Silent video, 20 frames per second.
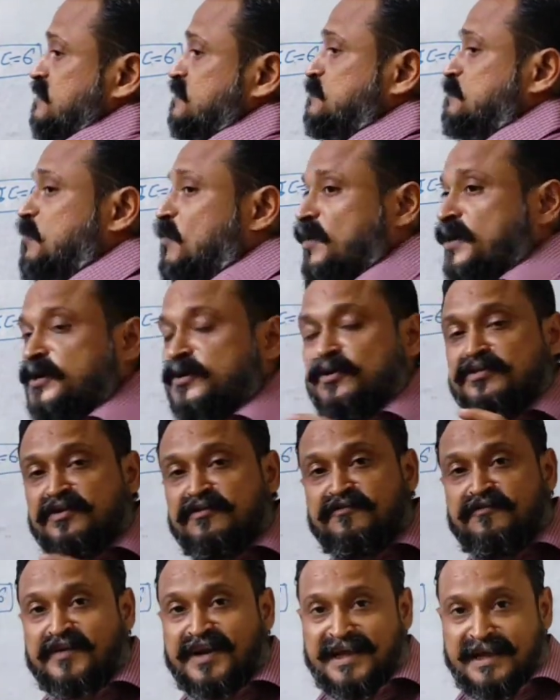is point on
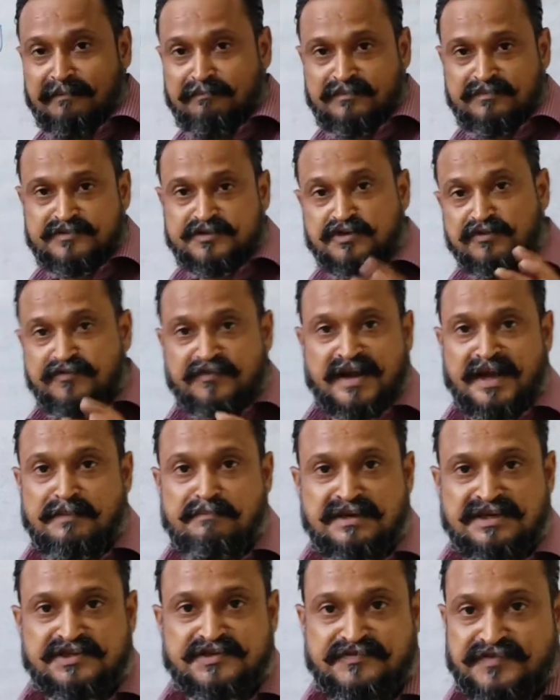the frame. So
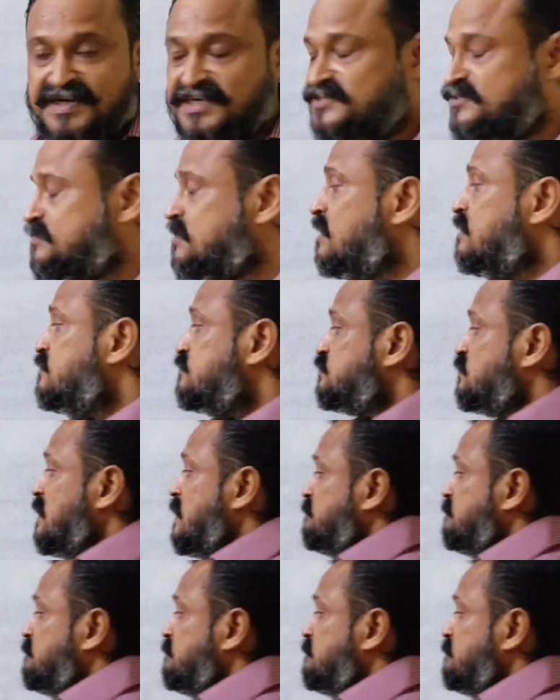frame is fixed. So